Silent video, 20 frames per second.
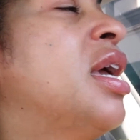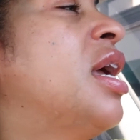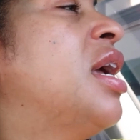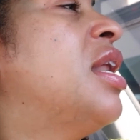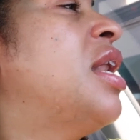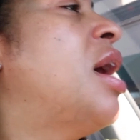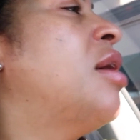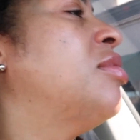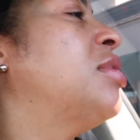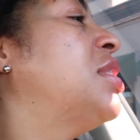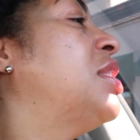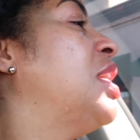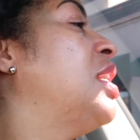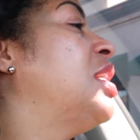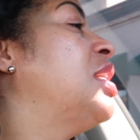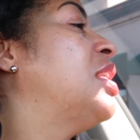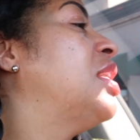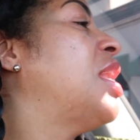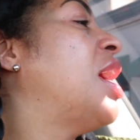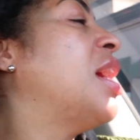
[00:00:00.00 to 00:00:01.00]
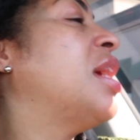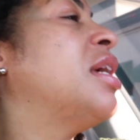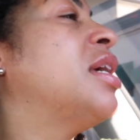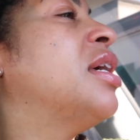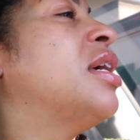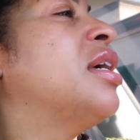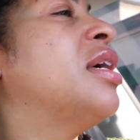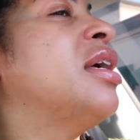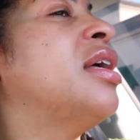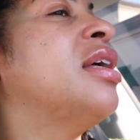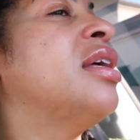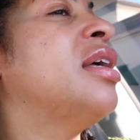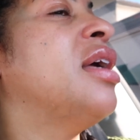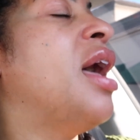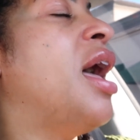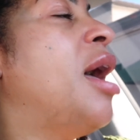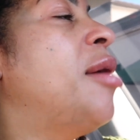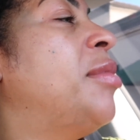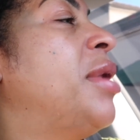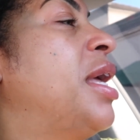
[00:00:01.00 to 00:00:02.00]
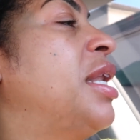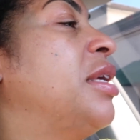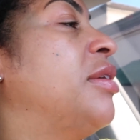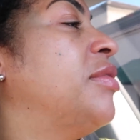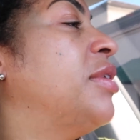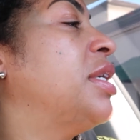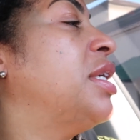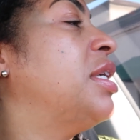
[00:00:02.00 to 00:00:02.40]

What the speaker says: And I was thinking, like, I'm not even